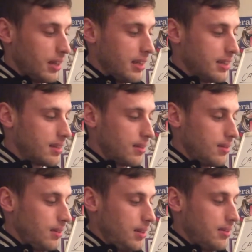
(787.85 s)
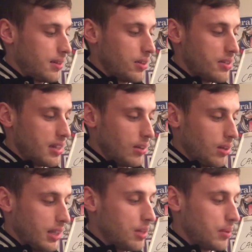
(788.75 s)
is because they're
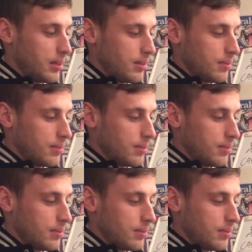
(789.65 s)
not liquid.